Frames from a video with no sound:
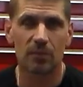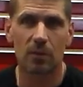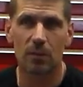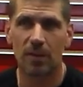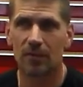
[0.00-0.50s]
that's
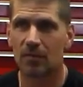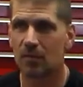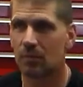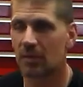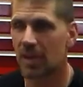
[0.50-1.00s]
why we have a
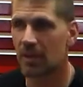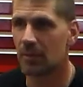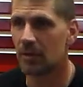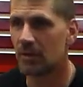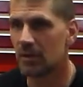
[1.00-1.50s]
thermal
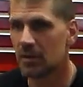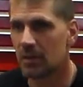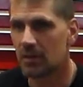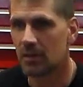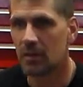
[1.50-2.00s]
camera.
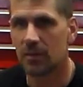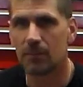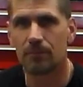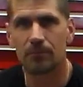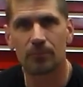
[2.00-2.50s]

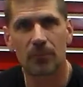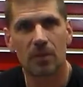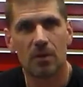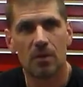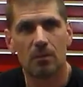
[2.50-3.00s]
Um,
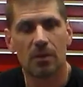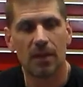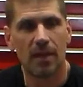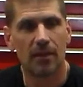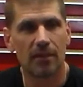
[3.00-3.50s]
but
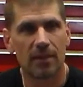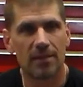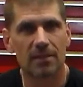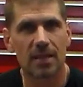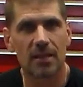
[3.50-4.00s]
yeah,
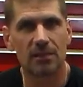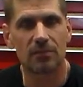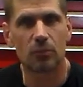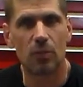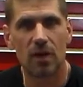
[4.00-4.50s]
thanks guys
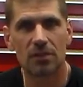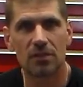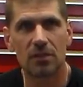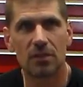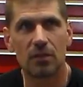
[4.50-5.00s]
for
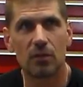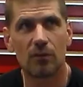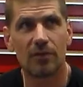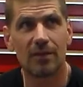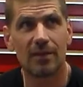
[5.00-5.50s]
watching, and
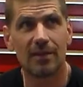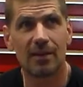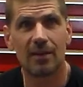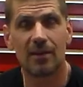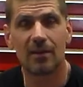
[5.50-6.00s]
hopefully
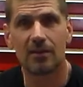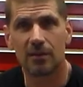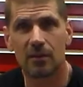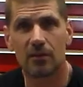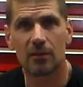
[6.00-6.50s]
uh,
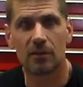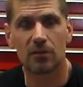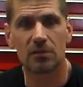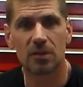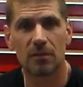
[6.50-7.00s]
you know you
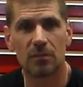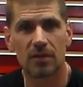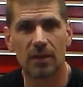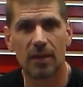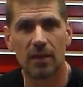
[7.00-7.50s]
learned
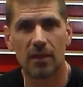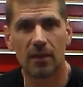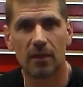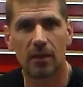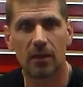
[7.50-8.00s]
something today,
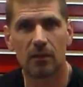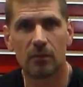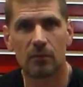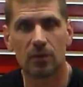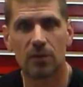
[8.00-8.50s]
and uh,
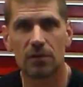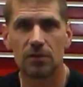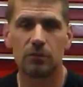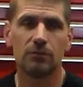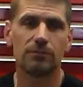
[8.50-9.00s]
we'll talk to you
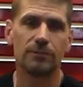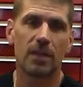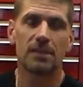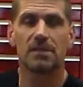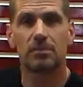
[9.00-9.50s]
soon.
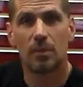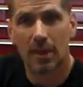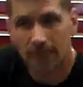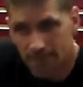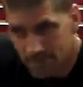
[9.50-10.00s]
Thanks. Bye
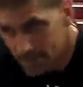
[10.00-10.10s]
bye.